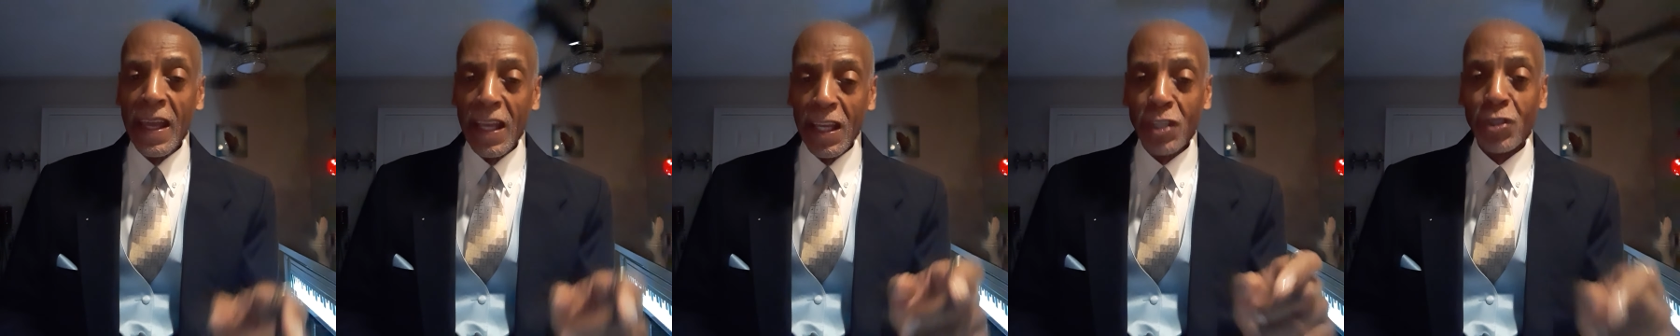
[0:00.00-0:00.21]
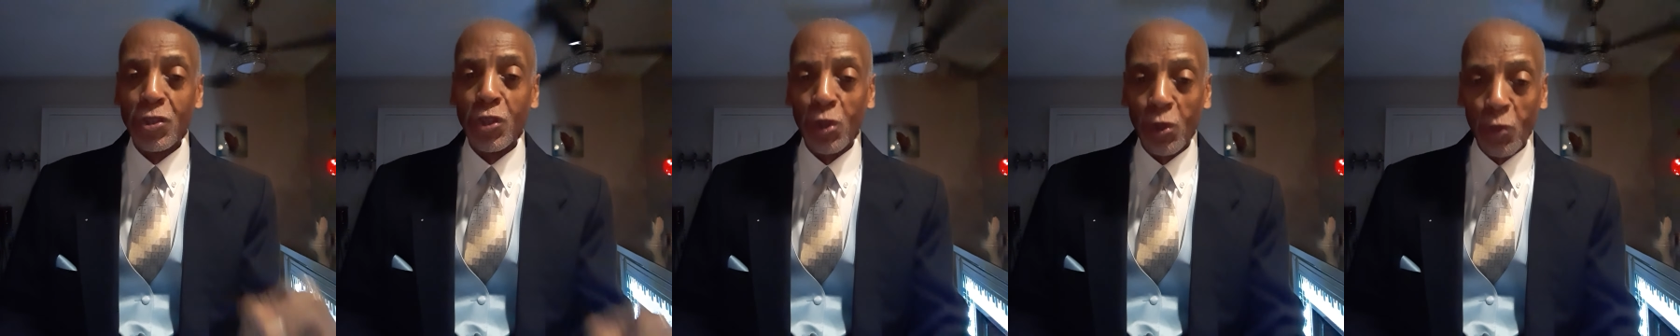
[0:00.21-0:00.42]

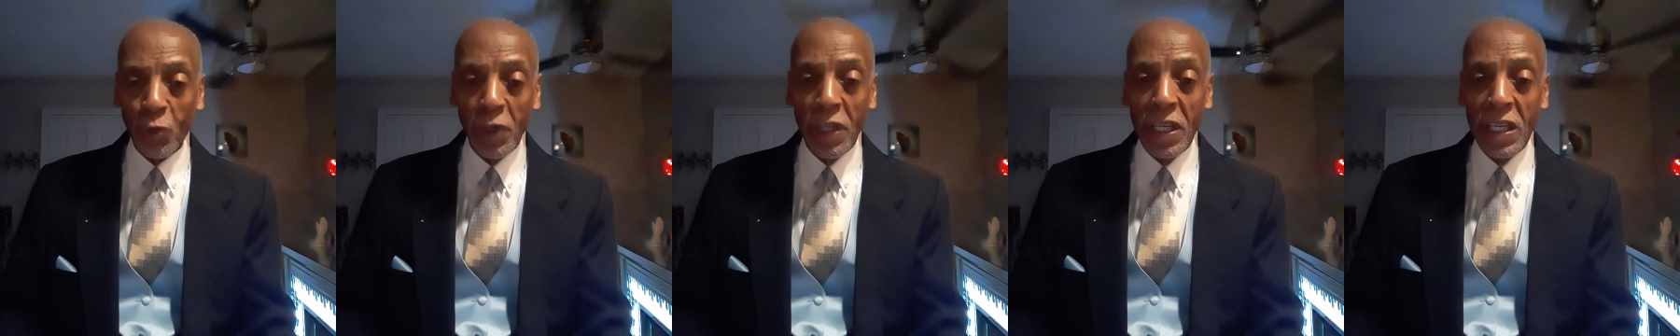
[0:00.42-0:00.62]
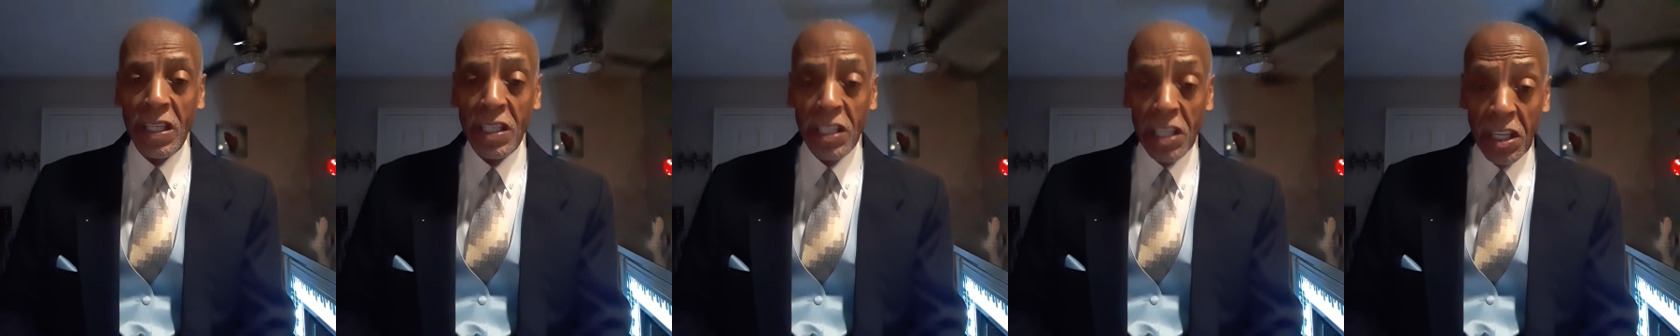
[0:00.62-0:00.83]
is
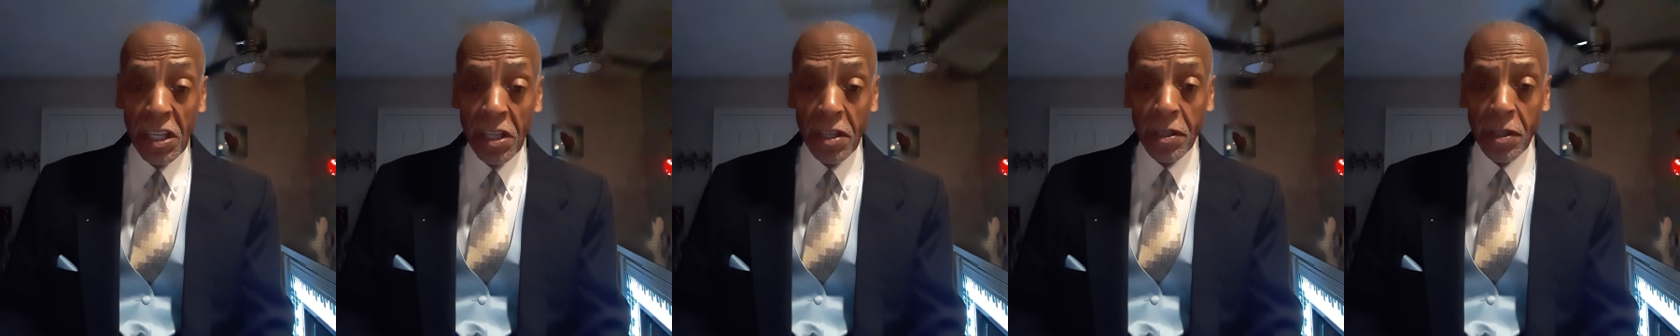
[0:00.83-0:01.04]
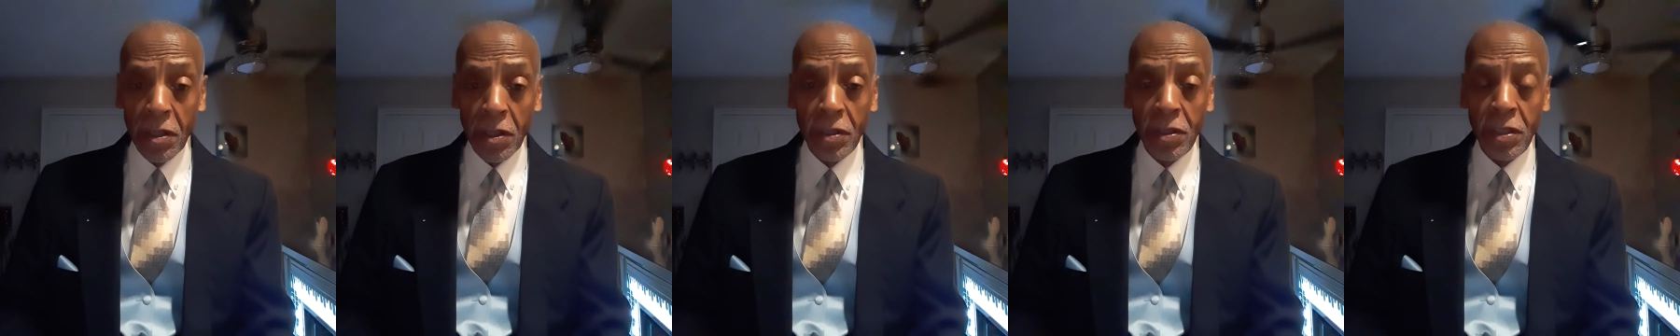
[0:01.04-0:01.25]
three
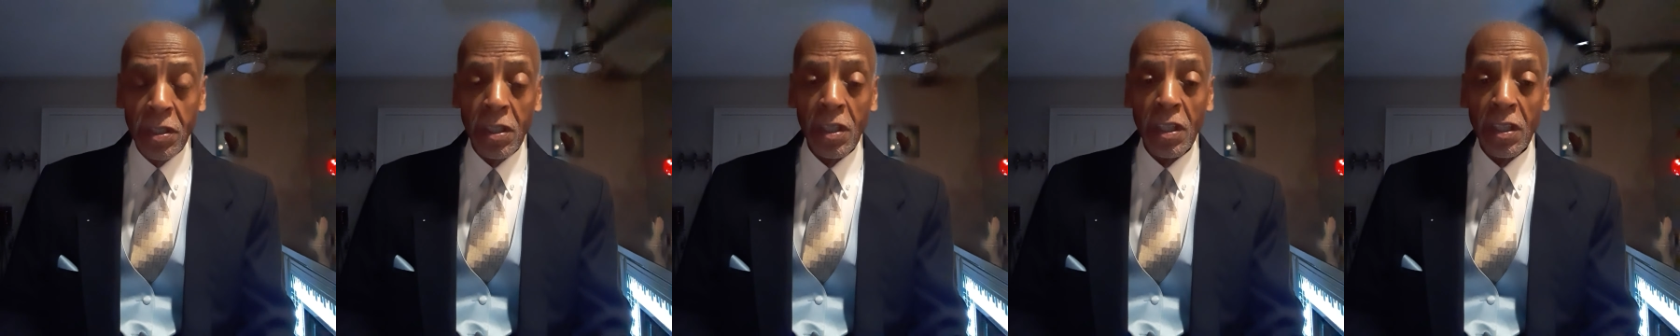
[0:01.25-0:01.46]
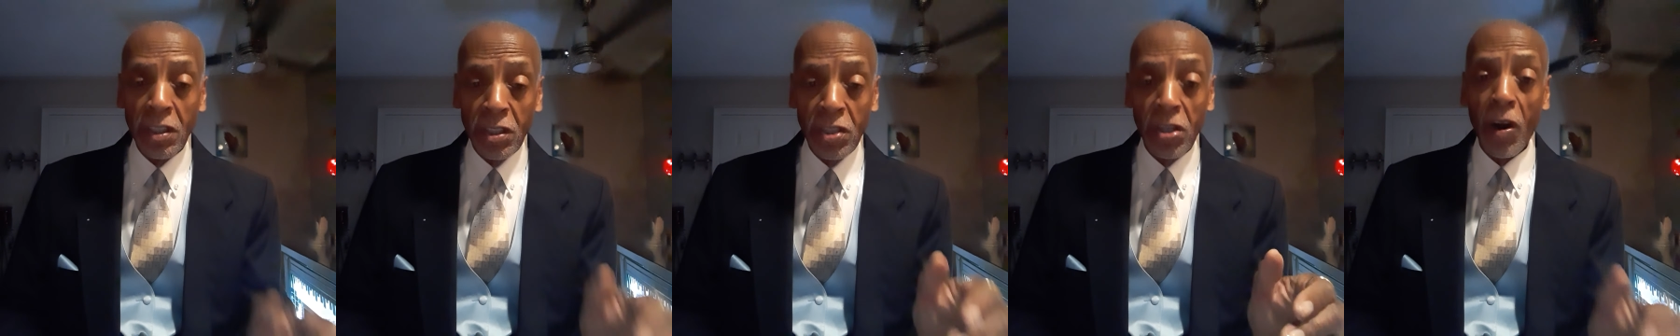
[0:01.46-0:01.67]
years
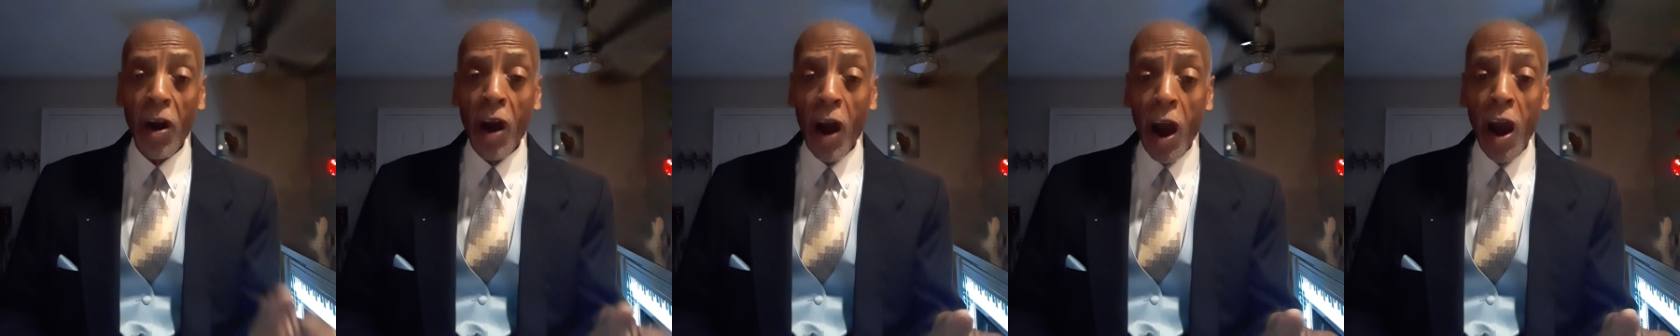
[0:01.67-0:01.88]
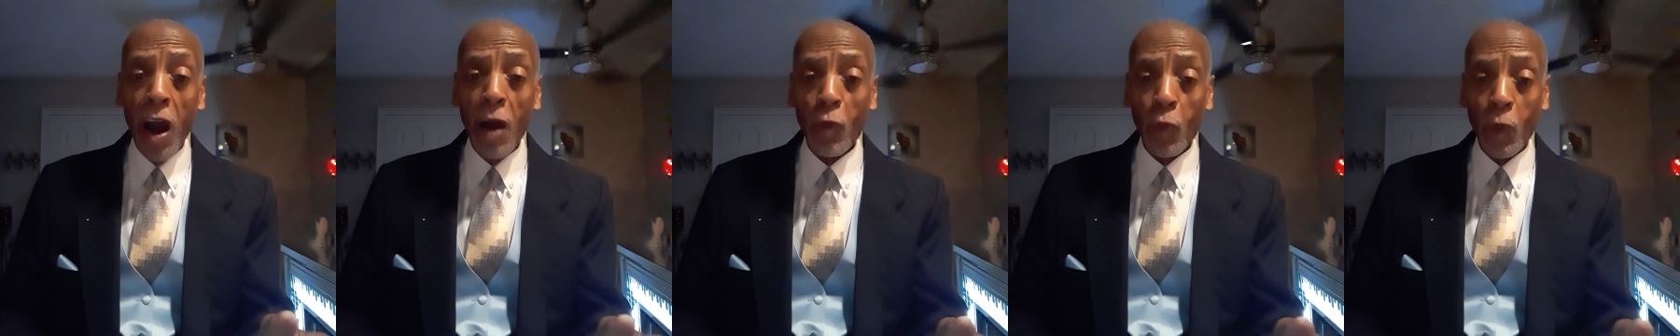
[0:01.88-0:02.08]
to
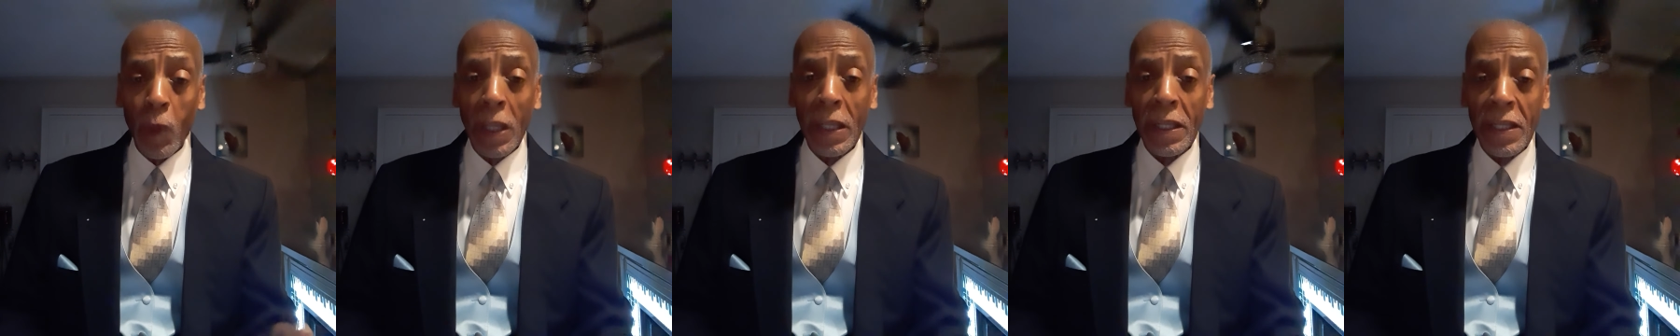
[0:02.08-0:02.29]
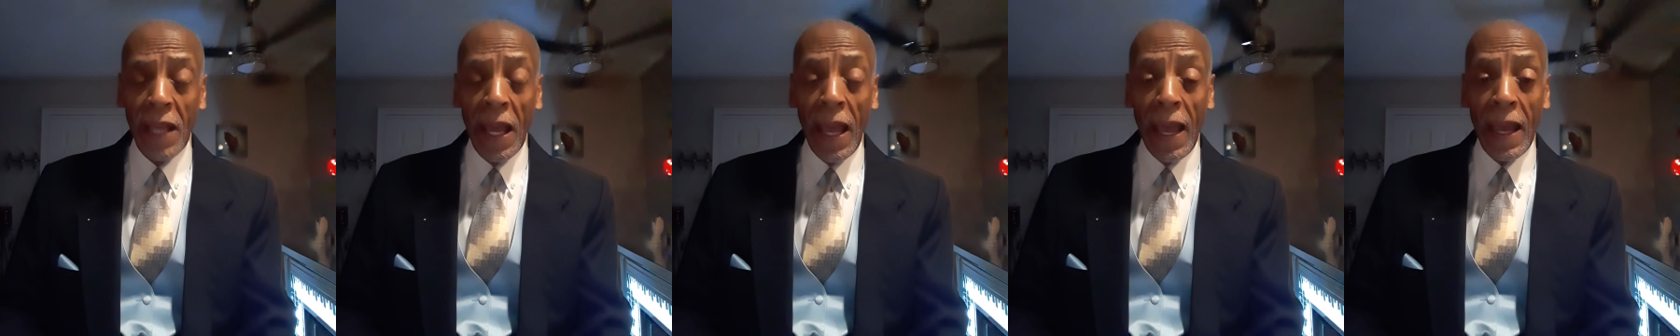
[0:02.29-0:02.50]
our
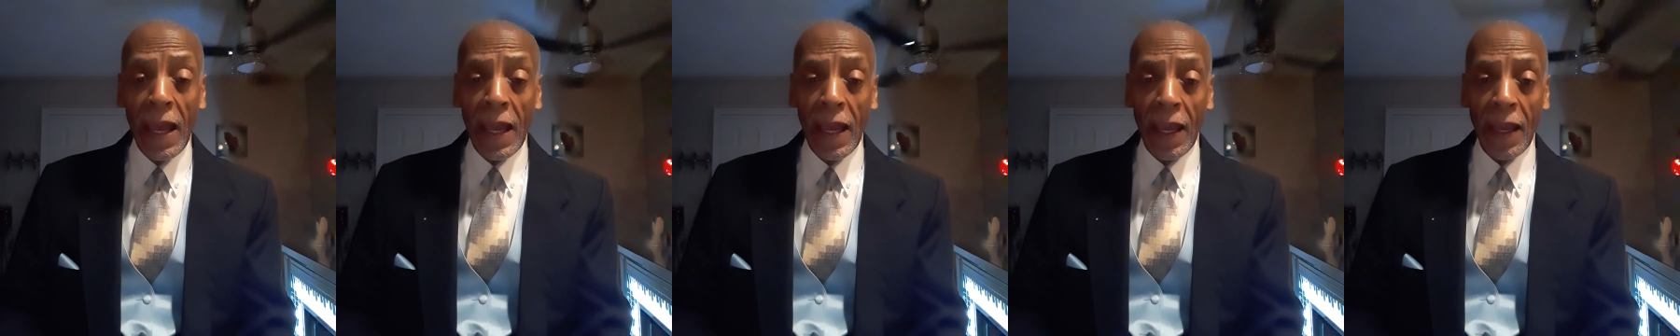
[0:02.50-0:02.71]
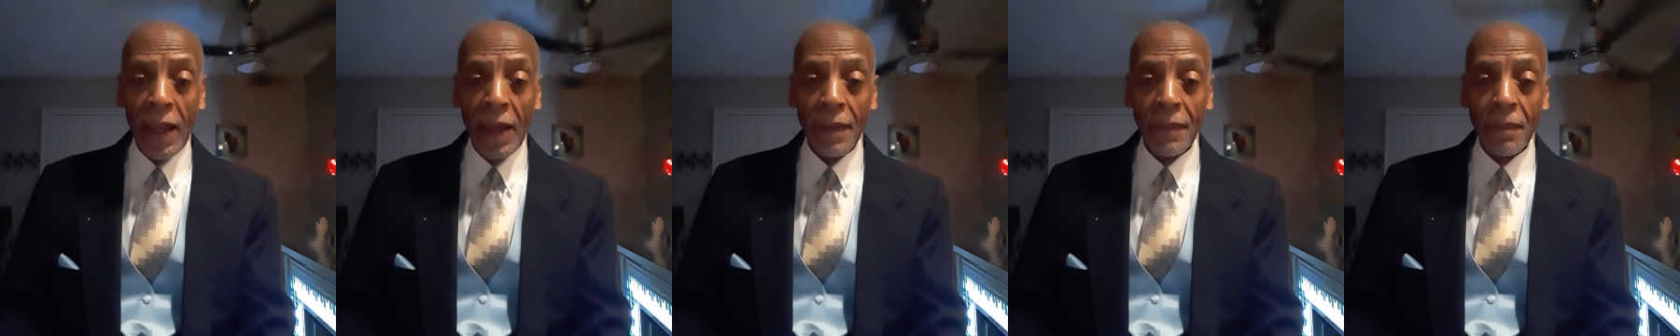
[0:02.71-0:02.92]
one
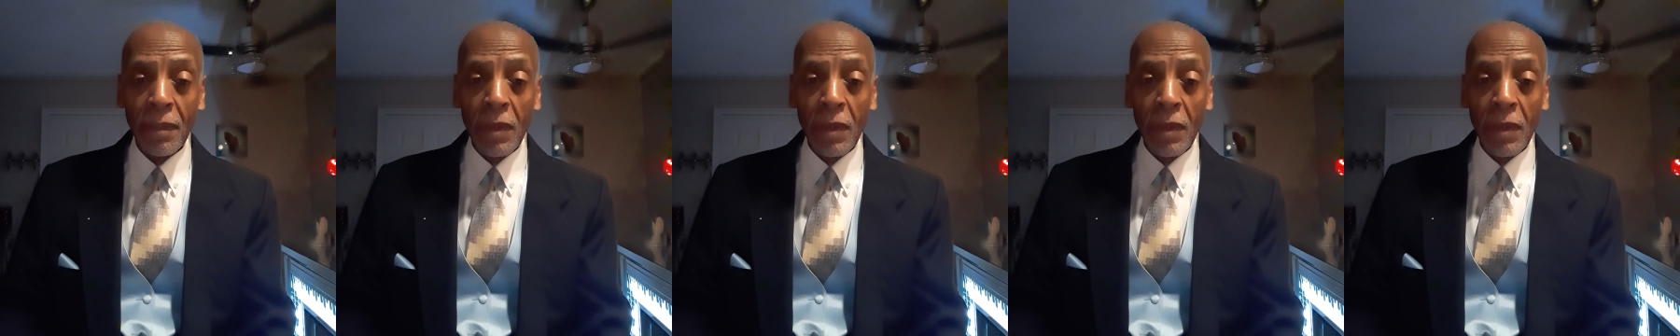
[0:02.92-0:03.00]
day.